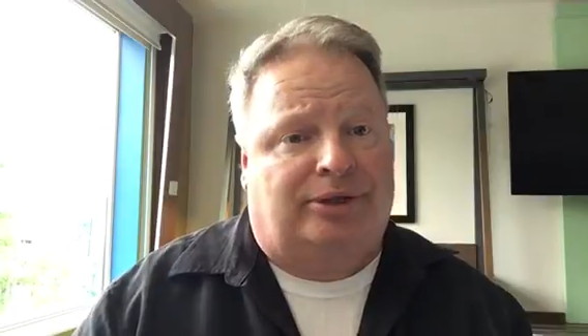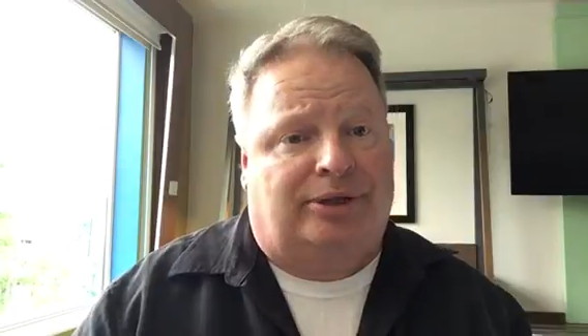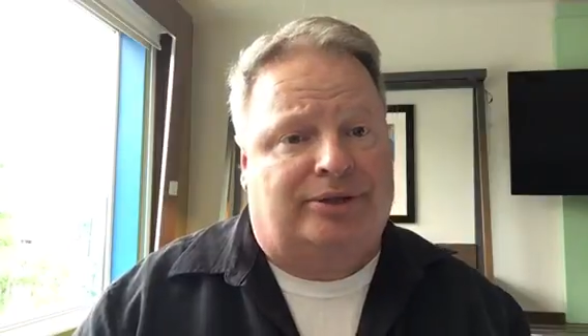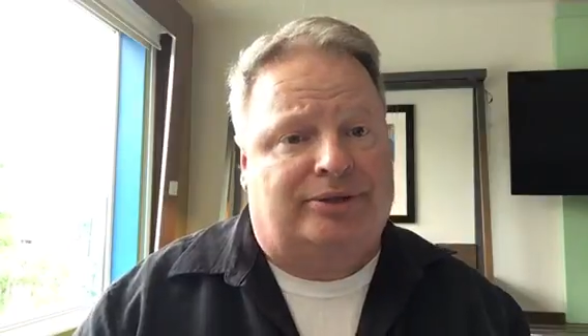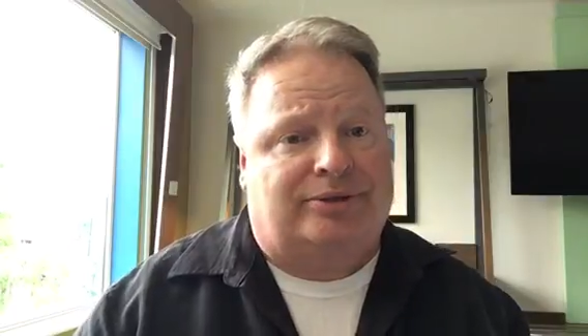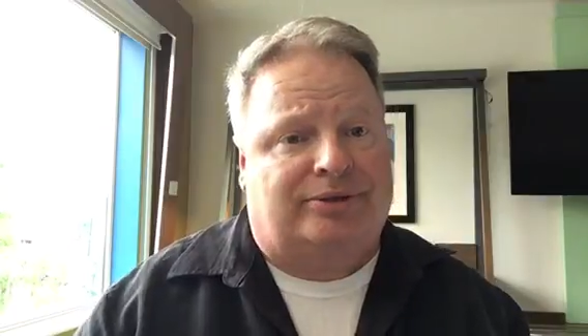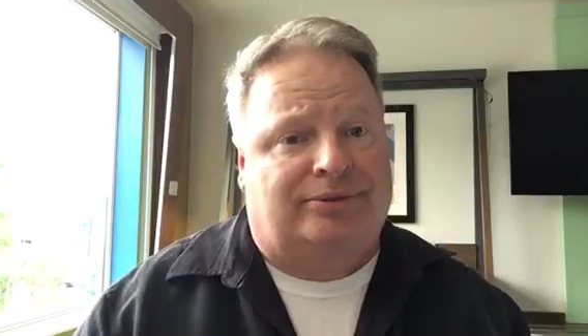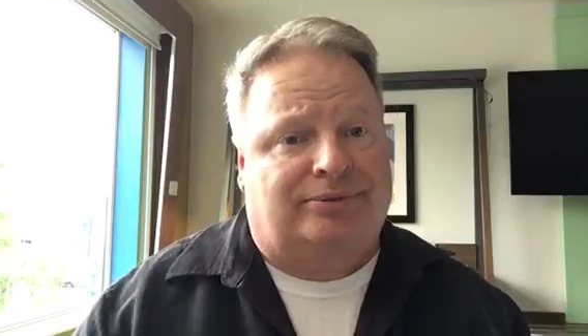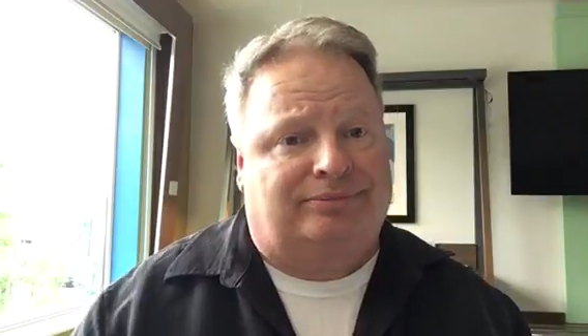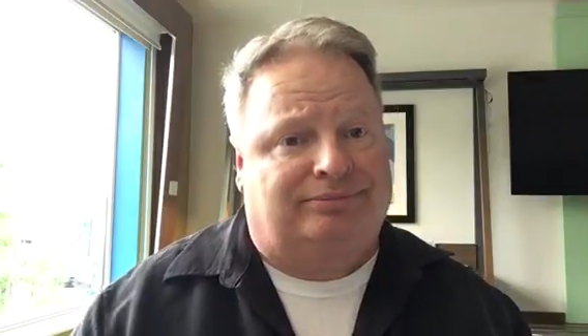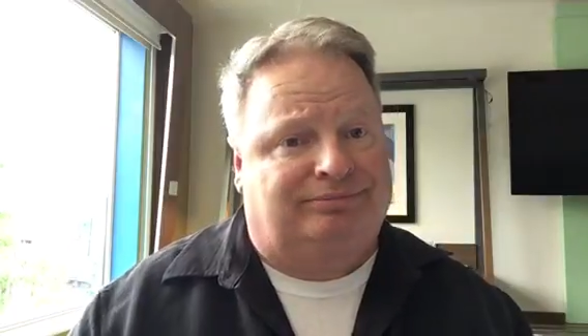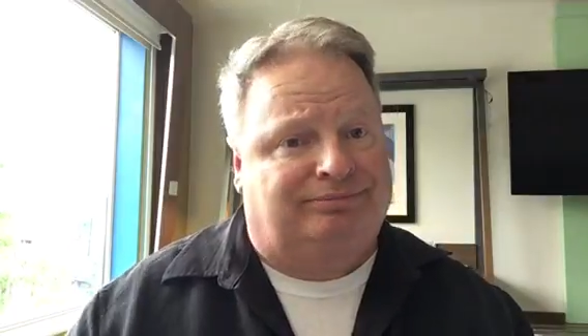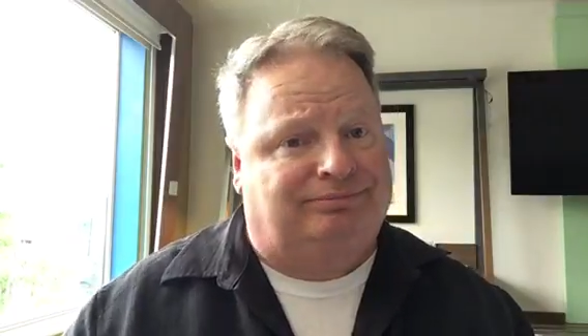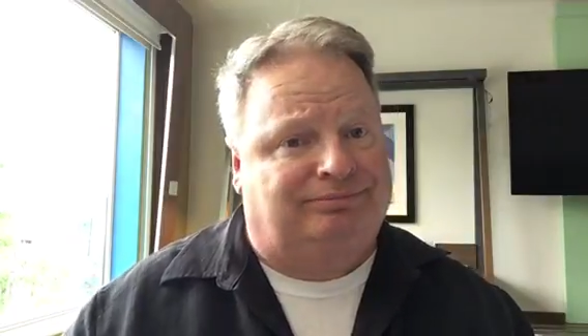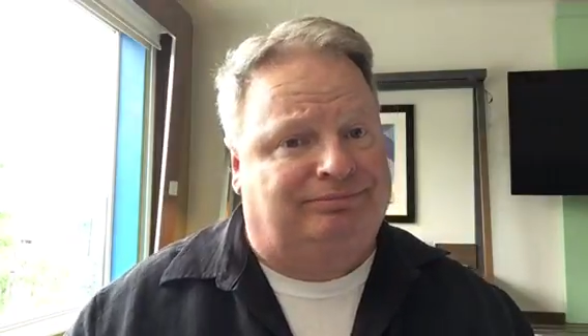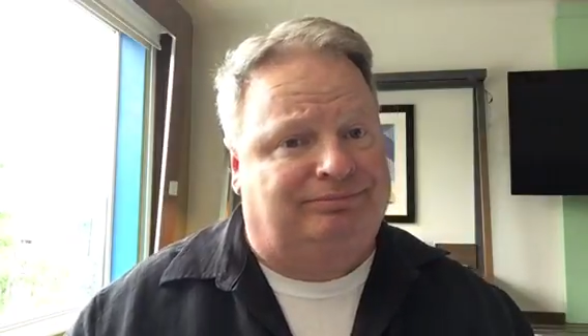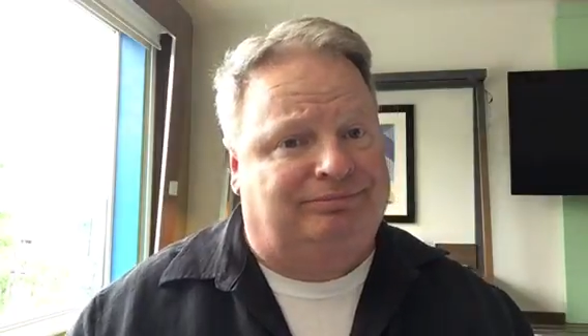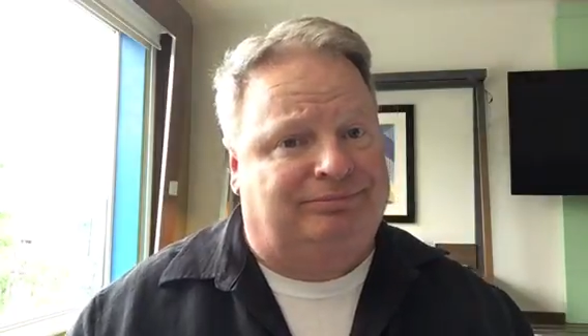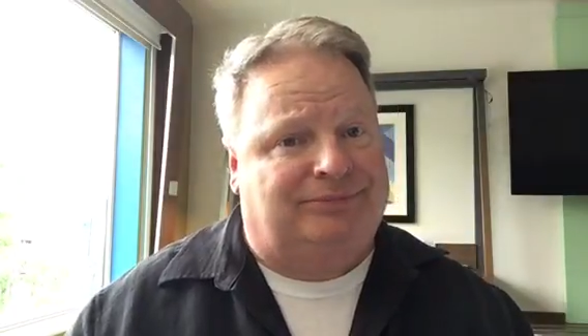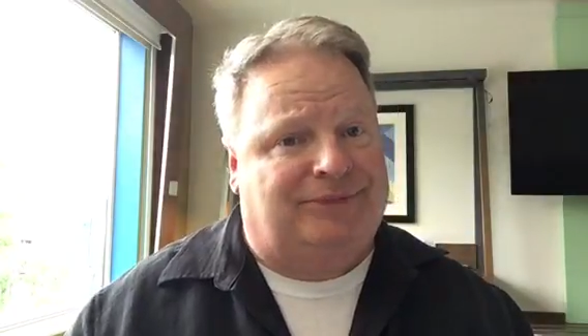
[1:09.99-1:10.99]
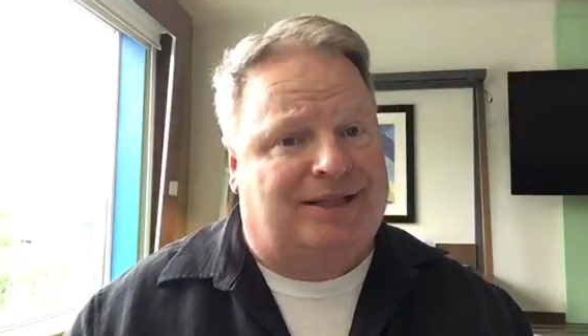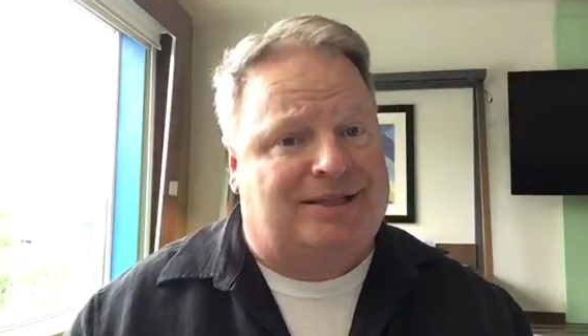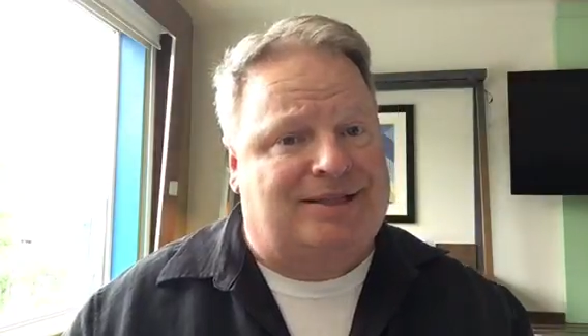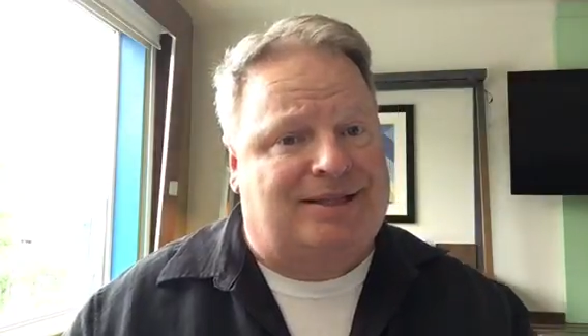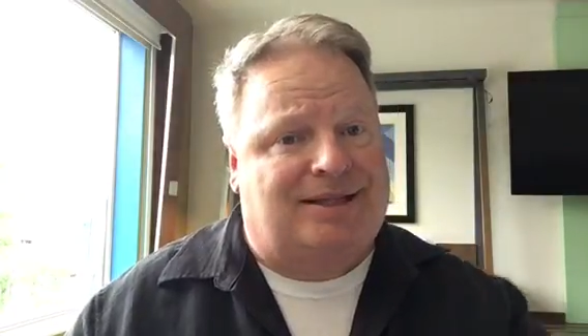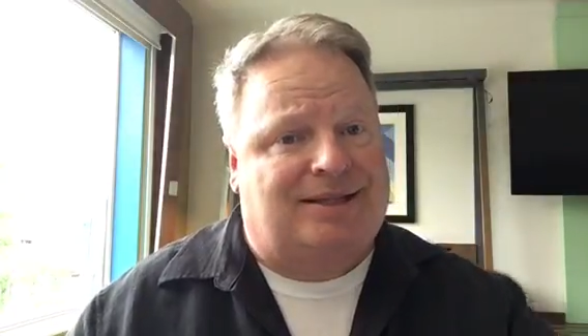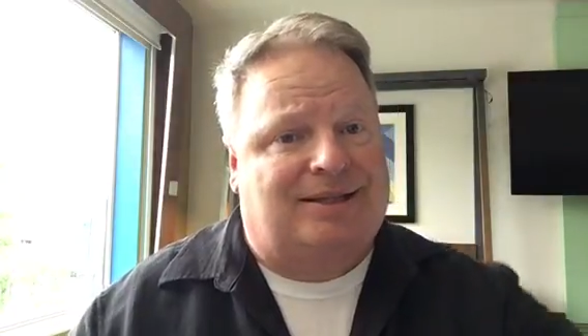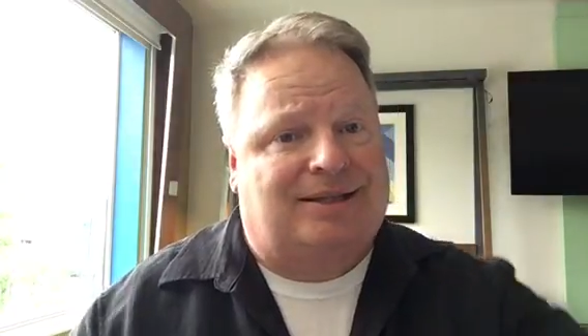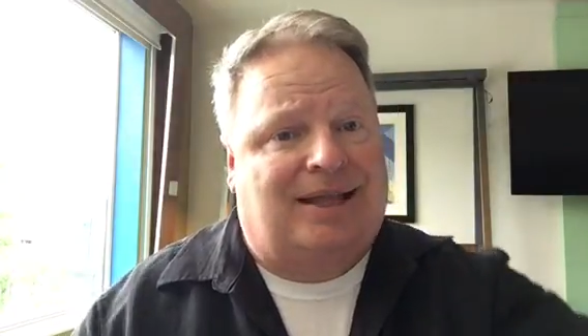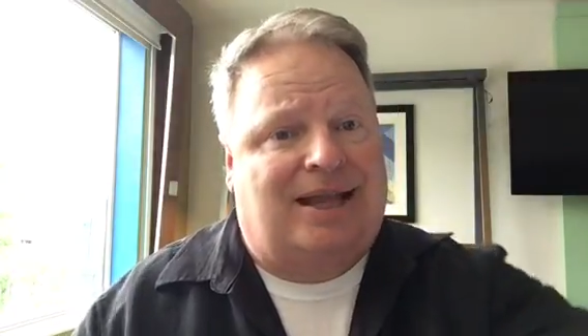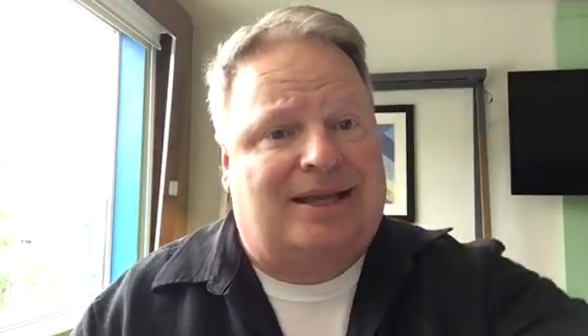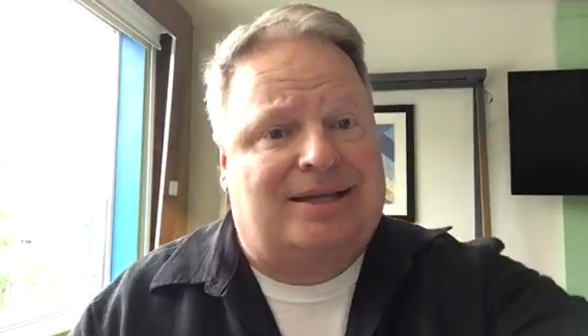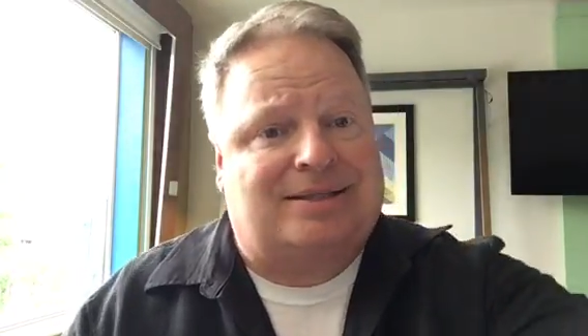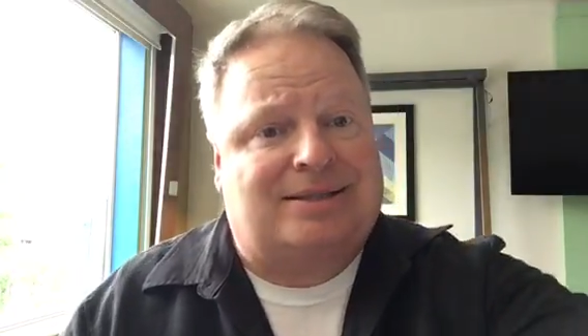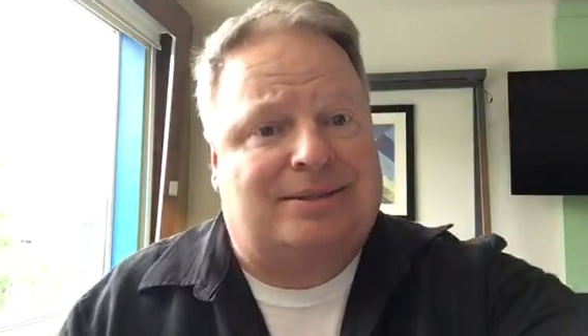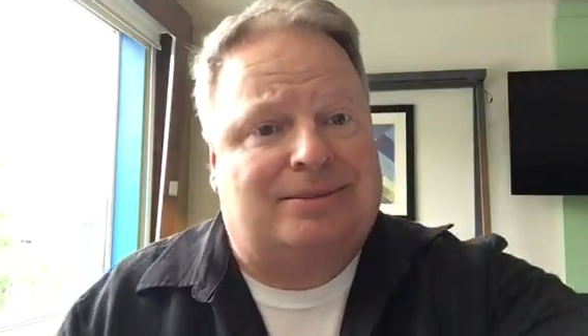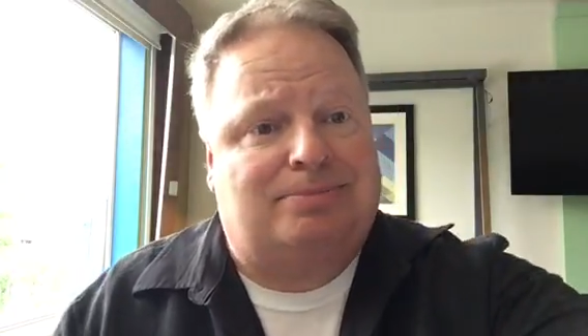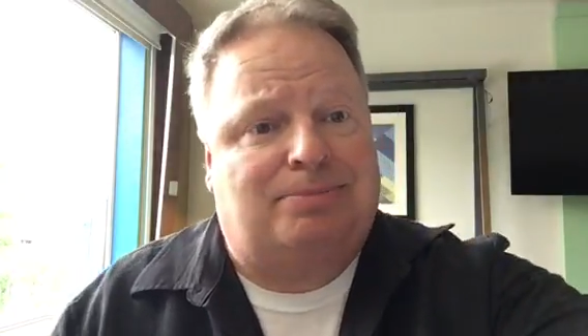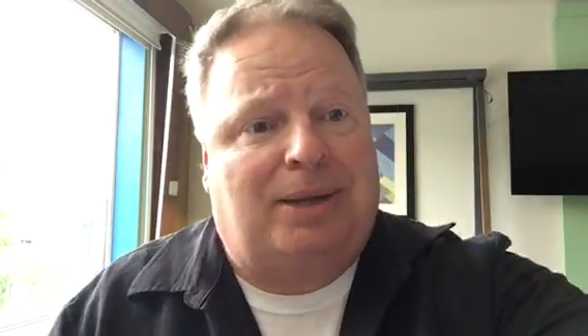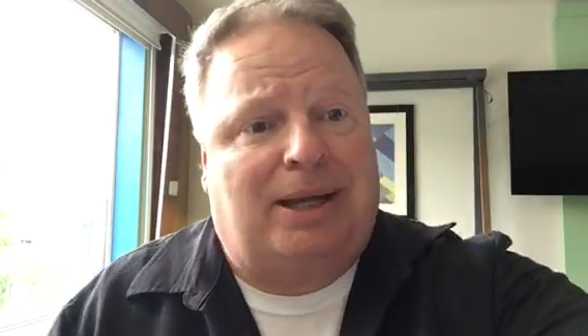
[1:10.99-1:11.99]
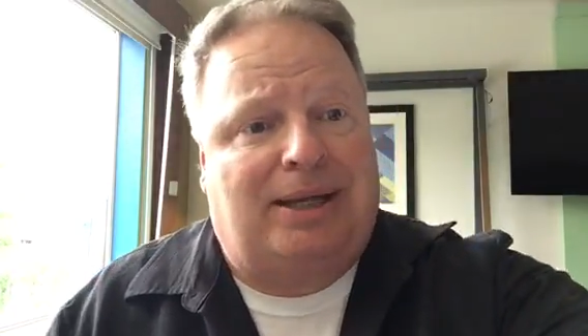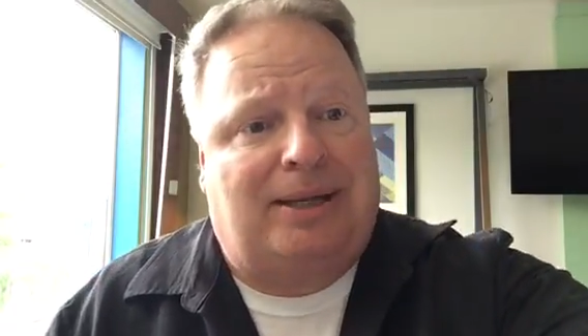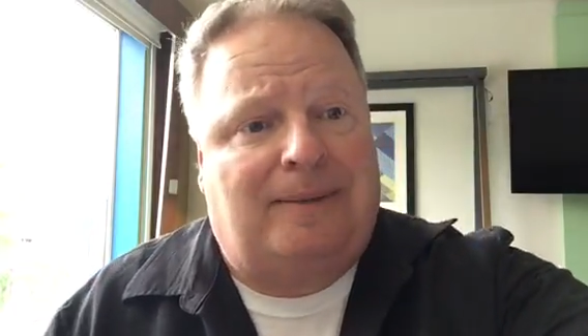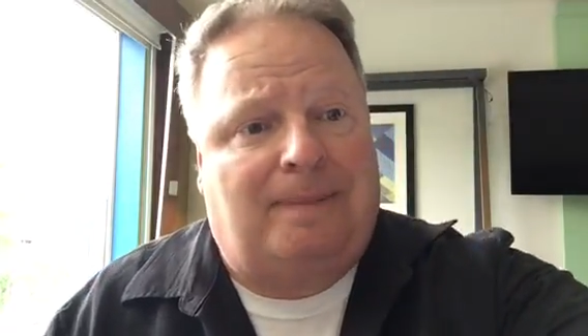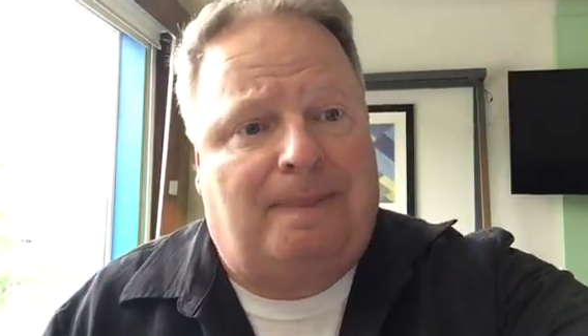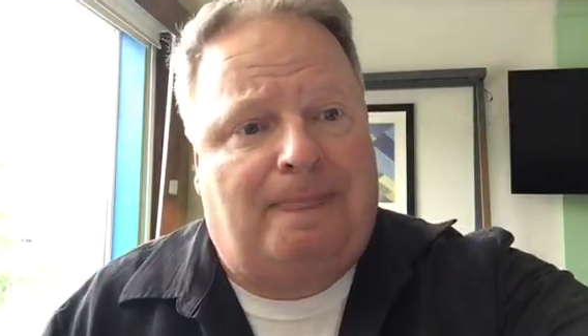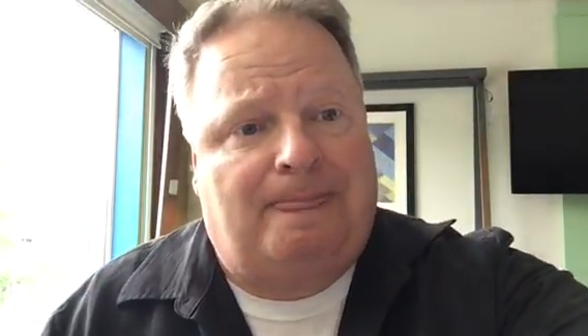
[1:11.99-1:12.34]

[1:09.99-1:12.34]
list. That's it. Thanks. Bye.